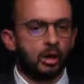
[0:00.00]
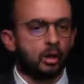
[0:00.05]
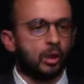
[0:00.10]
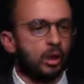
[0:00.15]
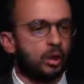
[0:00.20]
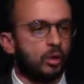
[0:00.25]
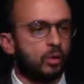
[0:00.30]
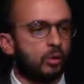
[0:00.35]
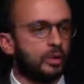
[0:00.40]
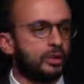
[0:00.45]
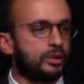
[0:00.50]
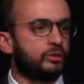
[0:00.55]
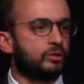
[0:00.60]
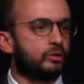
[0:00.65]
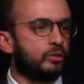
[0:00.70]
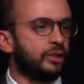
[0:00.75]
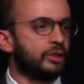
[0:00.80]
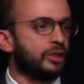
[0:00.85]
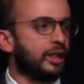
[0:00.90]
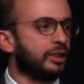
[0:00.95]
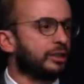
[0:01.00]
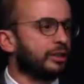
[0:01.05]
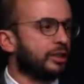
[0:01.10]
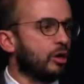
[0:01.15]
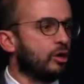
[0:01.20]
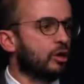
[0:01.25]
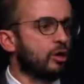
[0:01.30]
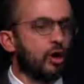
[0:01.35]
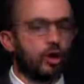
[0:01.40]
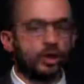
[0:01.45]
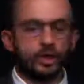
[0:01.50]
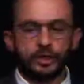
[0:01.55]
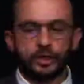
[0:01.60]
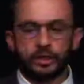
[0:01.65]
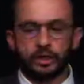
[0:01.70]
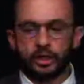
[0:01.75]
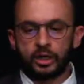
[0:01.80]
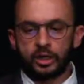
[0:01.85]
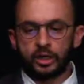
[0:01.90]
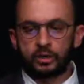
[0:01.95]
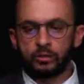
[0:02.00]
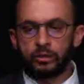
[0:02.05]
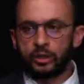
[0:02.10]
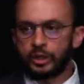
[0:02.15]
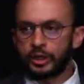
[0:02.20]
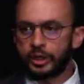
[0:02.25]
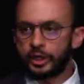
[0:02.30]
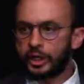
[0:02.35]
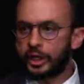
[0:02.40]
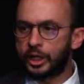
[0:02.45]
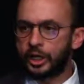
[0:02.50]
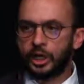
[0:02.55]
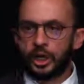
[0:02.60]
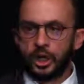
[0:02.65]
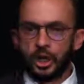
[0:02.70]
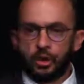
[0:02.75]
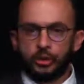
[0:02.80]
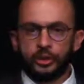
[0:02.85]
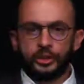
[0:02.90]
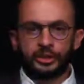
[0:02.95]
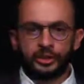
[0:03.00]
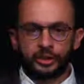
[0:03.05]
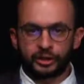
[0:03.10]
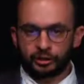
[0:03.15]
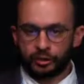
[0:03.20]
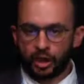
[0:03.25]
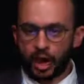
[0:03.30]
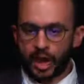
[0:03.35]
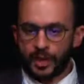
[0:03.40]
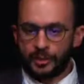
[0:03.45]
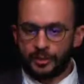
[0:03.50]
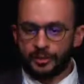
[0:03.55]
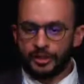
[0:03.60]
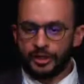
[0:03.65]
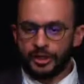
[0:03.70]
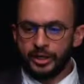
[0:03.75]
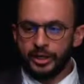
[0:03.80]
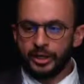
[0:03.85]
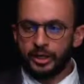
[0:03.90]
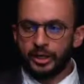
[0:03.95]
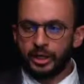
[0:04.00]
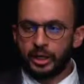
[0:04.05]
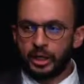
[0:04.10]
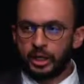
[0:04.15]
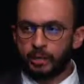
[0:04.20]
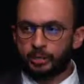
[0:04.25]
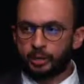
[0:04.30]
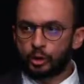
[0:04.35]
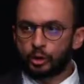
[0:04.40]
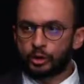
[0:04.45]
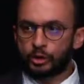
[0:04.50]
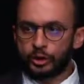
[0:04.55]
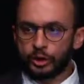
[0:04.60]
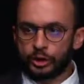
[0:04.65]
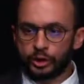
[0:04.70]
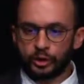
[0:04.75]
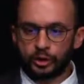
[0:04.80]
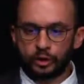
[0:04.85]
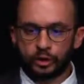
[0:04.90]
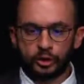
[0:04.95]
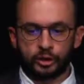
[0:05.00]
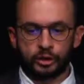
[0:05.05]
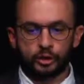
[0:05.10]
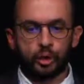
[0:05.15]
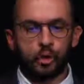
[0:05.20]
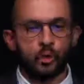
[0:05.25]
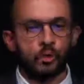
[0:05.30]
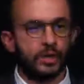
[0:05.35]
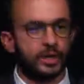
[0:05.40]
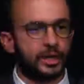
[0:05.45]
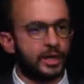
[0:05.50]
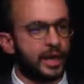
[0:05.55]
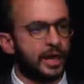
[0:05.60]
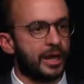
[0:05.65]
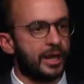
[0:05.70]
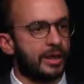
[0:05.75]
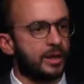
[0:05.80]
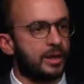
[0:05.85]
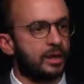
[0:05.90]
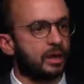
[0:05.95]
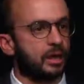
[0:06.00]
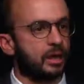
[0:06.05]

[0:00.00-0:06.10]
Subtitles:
which are the ongoing work. We describe the process, so we can